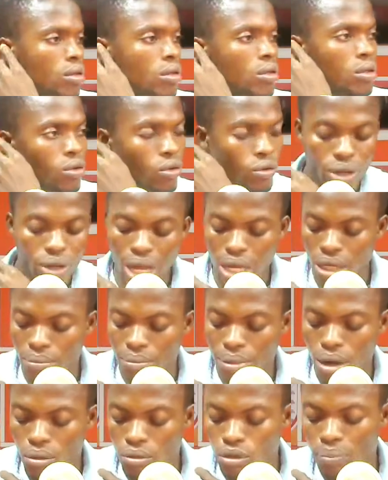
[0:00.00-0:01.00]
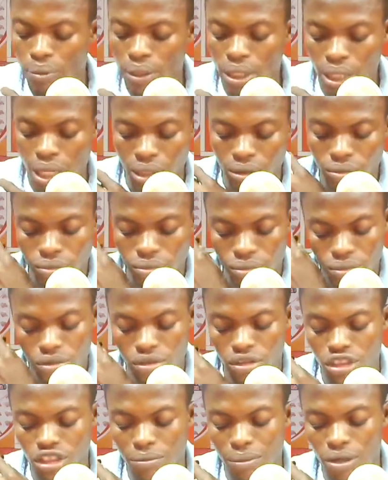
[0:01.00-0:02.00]
to put the team in shape. After
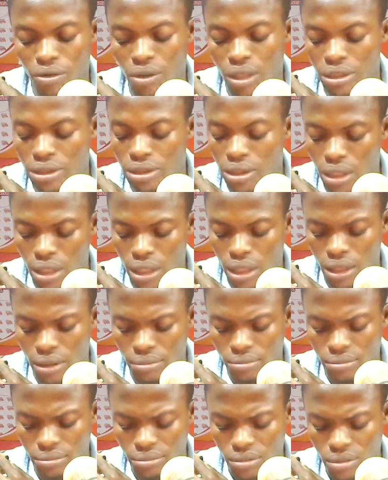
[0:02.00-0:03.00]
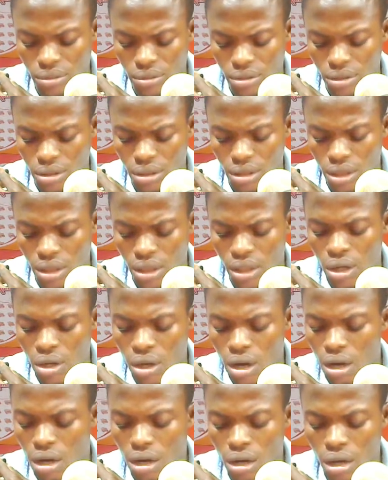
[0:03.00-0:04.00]
the blip on Sunday, I think
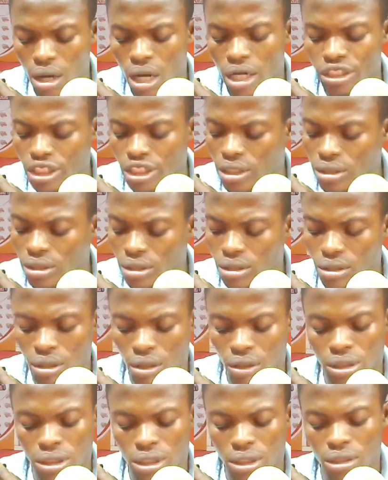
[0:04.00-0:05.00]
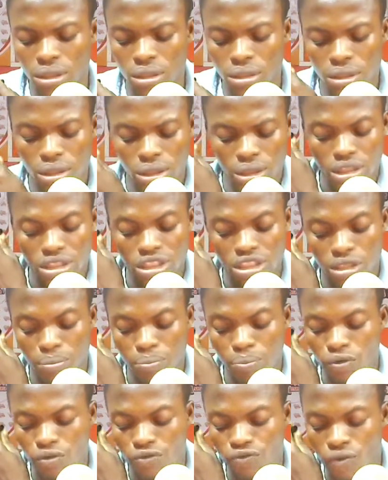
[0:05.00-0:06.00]
everybody and our fans will be expecting us to
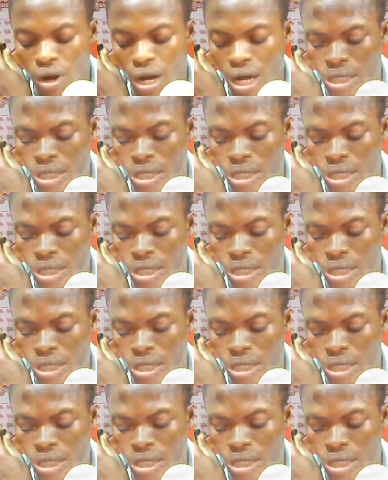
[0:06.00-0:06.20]
win. So that's